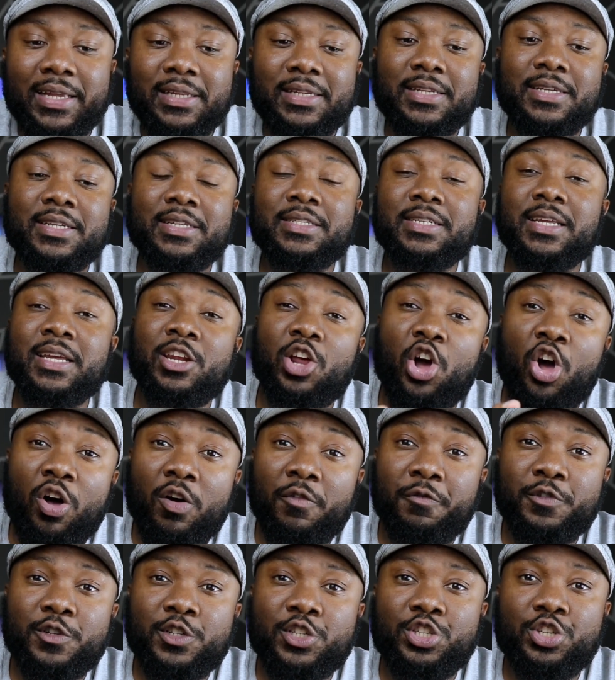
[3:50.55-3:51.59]
like this, it
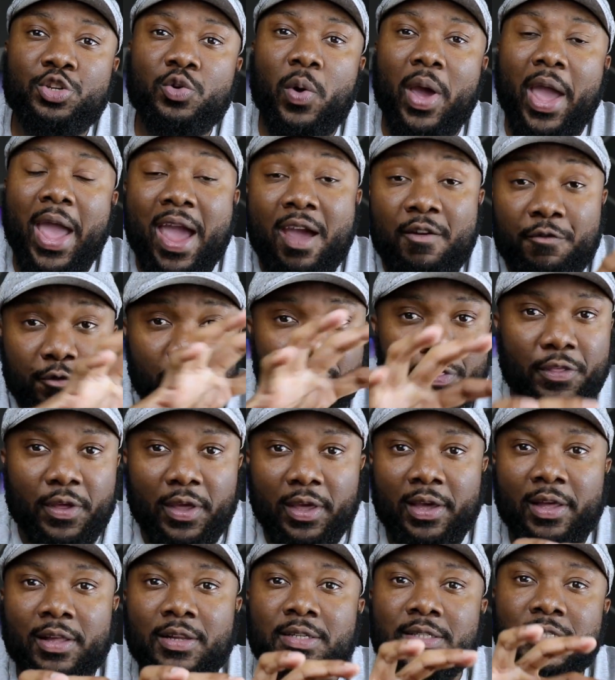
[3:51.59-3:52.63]
offers you
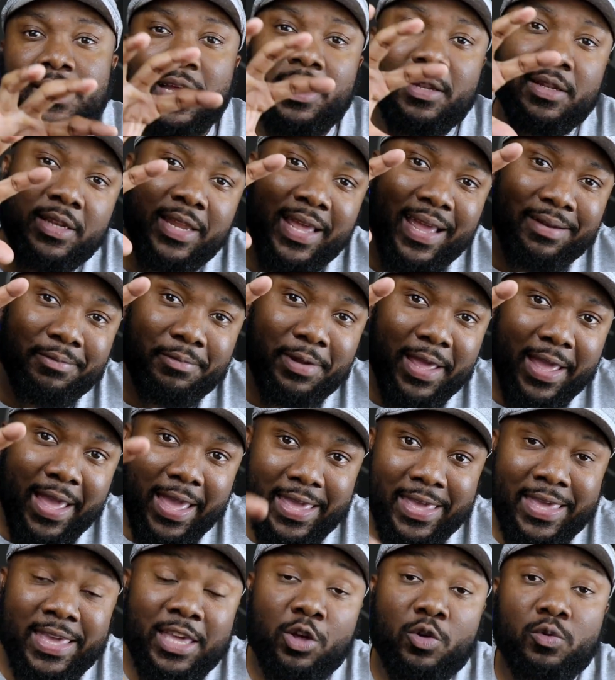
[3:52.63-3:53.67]
everything else that
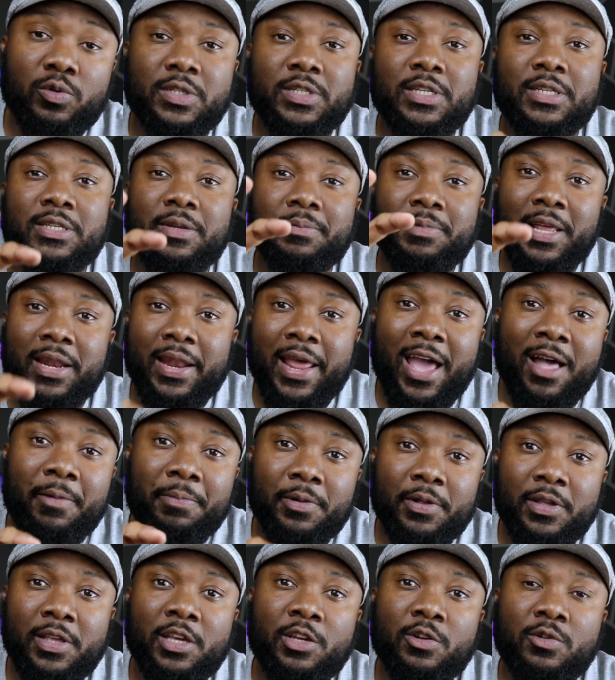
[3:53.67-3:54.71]
ecosystem, that
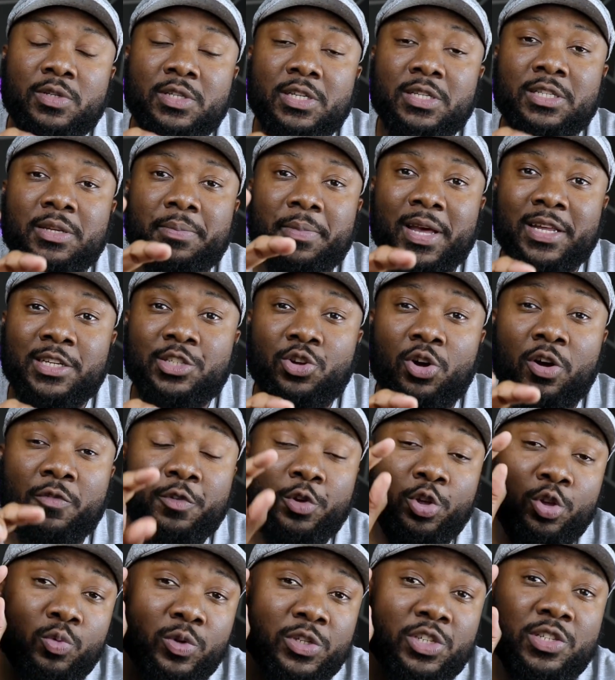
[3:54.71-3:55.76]
Apple ecosystem has to
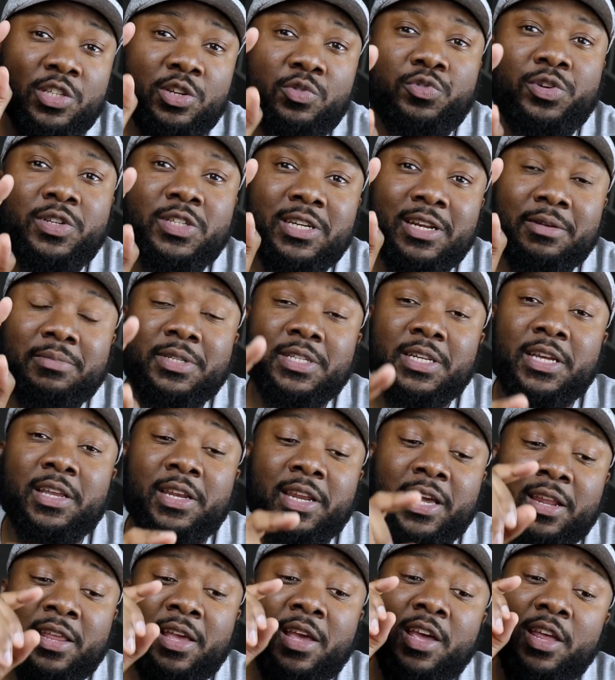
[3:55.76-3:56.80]
offer you, which is the reason I'm saying
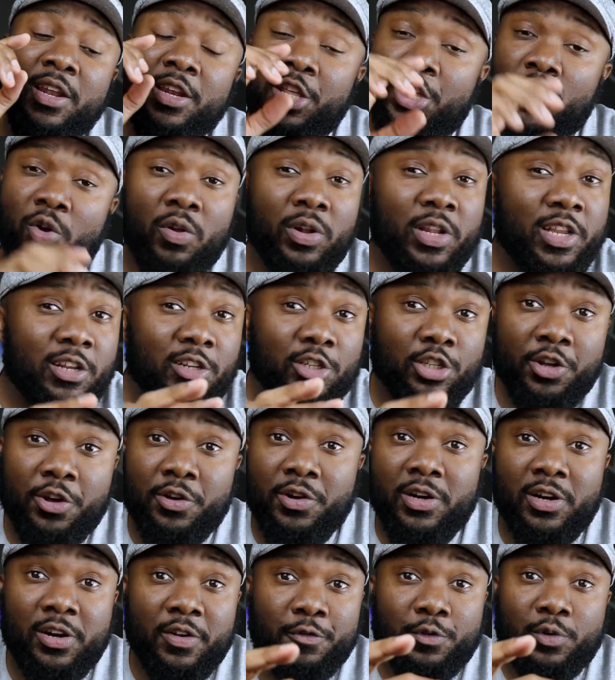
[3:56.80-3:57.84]
that the only
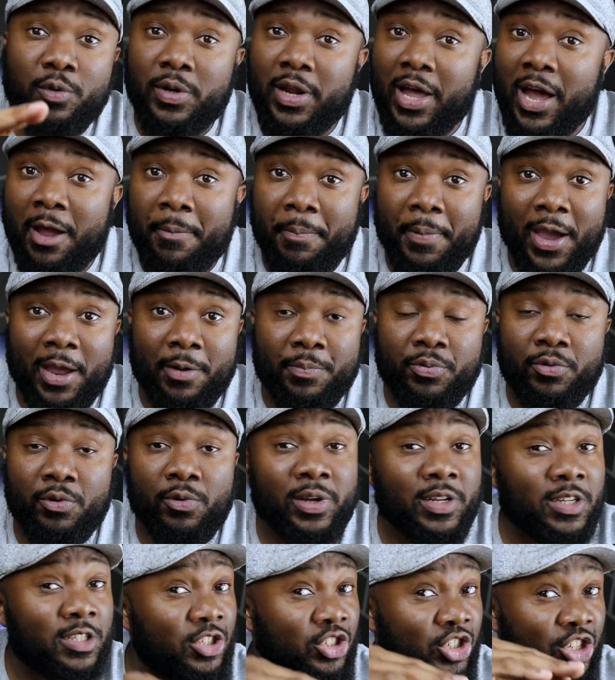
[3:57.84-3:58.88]
alternative to an iPad
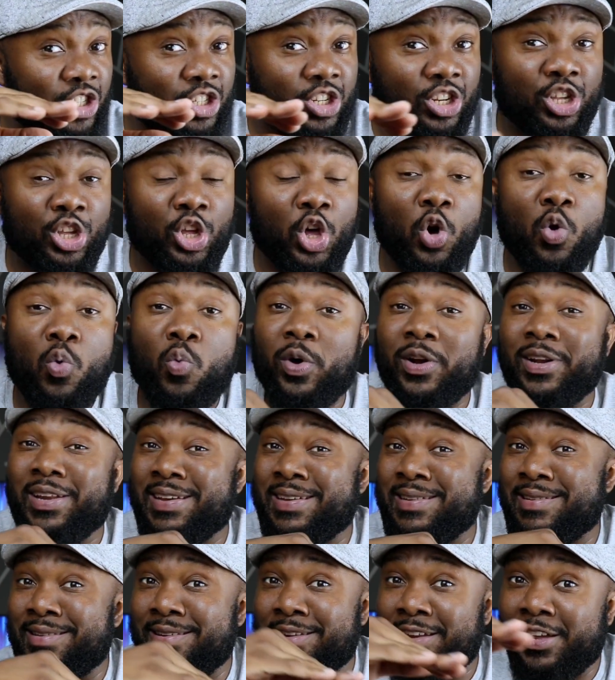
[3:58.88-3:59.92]
Pro is just to go with
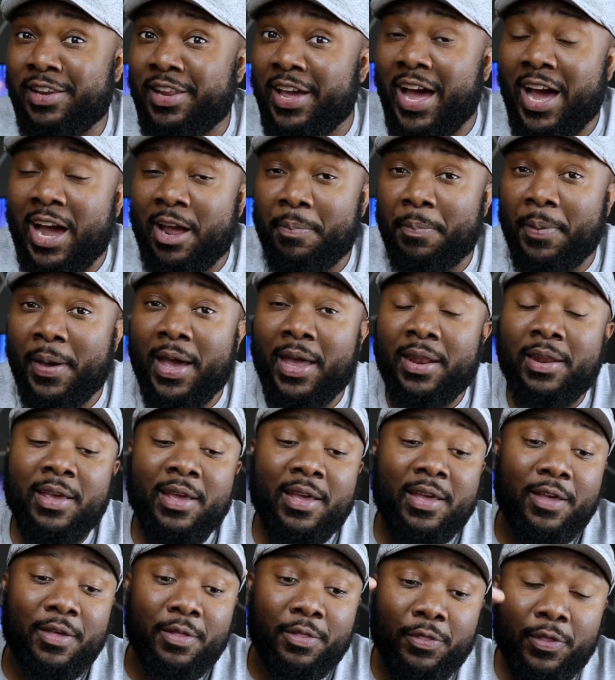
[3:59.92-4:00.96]
another iPad
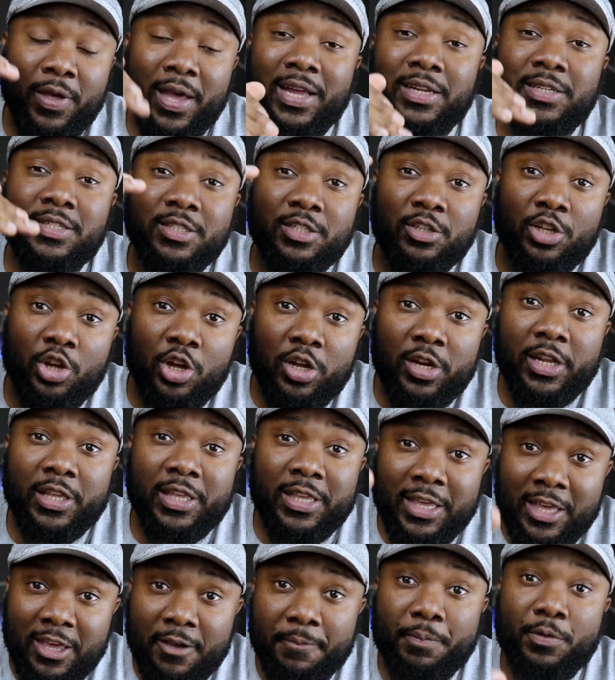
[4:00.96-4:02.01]
that's gonna
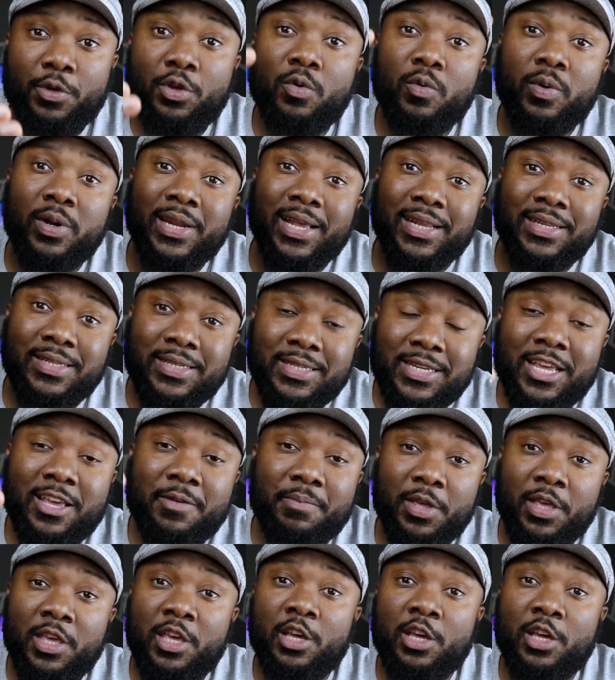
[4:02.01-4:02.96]
keep you in that same